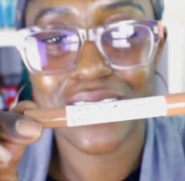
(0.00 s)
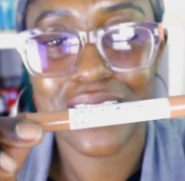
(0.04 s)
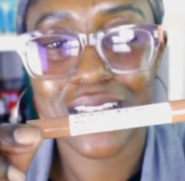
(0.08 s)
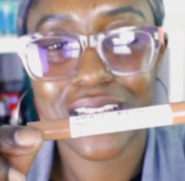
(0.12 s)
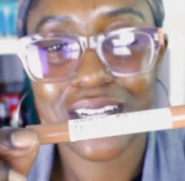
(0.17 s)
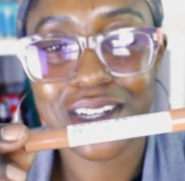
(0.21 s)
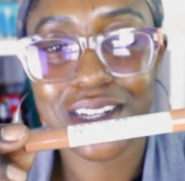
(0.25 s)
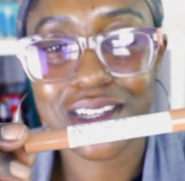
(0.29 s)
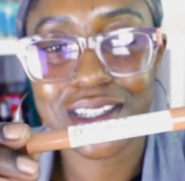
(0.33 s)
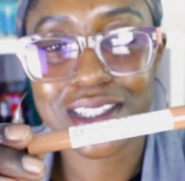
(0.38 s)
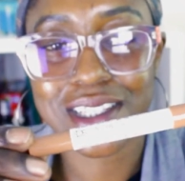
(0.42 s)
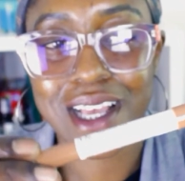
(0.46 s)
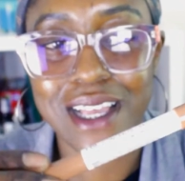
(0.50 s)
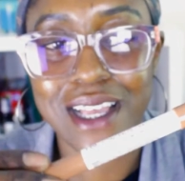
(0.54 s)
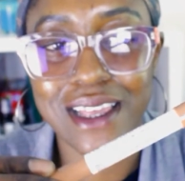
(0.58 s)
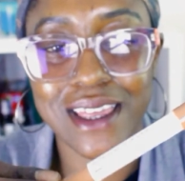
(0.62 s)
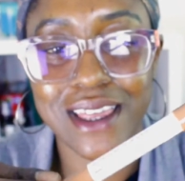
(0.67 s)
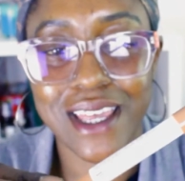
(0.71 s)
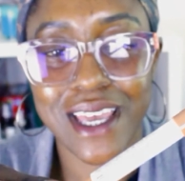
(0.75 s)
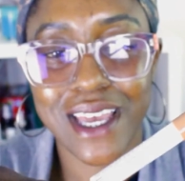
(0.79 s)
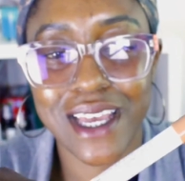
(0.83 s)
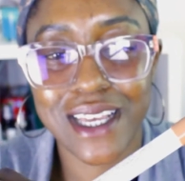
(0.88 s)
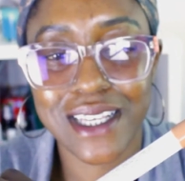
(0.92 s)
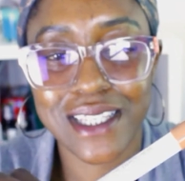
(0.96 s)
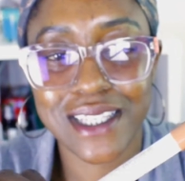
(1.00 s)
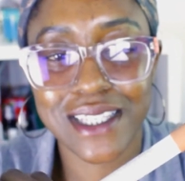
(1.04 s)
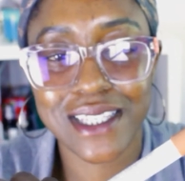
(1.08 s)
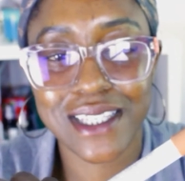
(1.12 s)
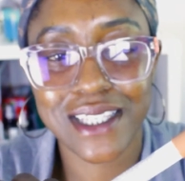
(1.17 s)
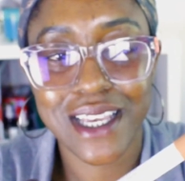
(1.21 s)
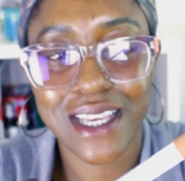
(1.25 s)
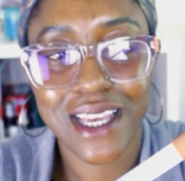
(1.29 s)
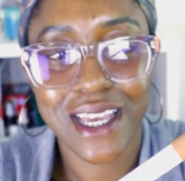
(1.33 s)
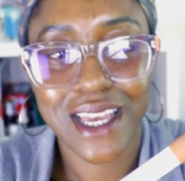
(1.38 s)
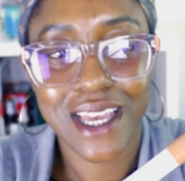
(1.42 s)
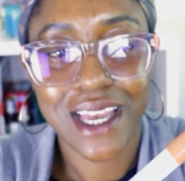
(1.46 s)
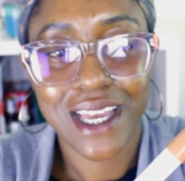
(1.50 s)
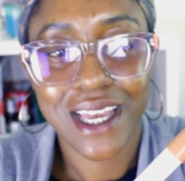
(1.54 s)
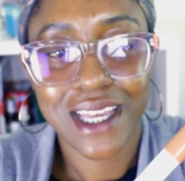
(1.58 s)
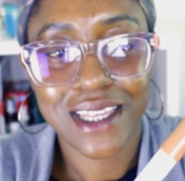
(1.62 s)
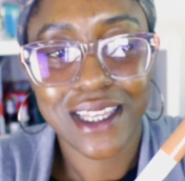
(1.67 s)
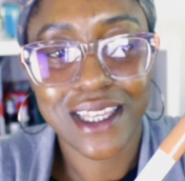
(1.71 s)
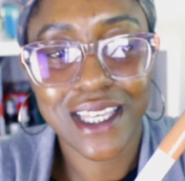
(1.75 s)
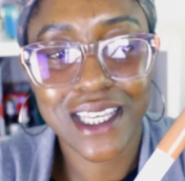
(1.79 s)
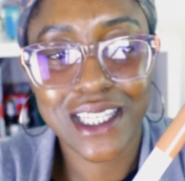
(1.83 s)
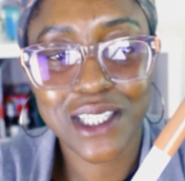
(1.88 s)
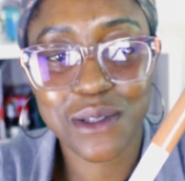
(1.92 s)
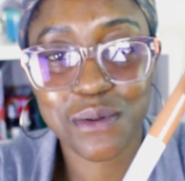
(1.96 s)
Looks like this.
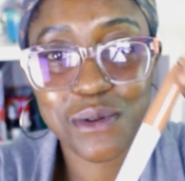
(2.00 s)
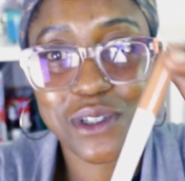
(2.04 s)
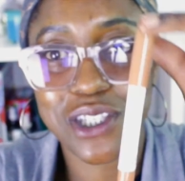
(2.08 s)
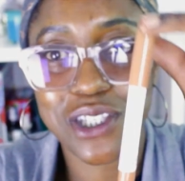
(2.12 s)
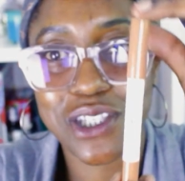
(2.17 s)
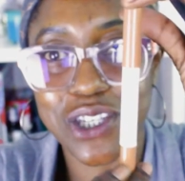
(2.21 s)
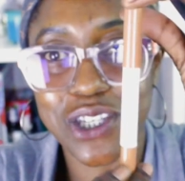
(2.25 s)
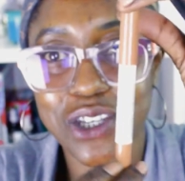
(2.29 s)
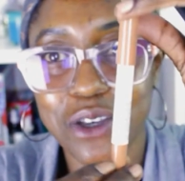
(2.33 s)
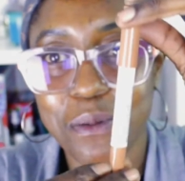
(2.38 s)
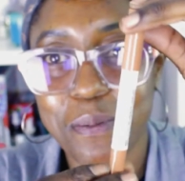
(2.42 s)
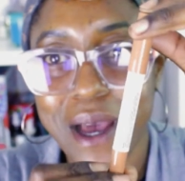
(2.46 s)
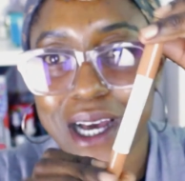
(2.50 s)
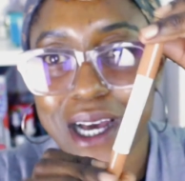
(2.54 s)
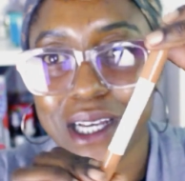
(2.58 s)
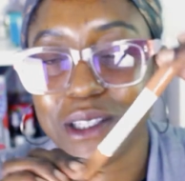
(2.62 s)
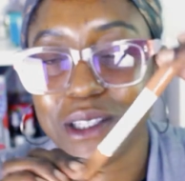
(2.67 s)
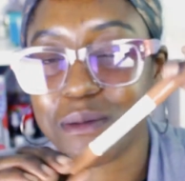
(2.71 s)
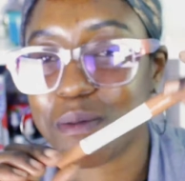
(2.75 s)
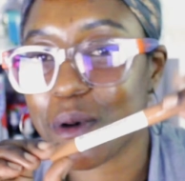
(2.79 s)
This was £2,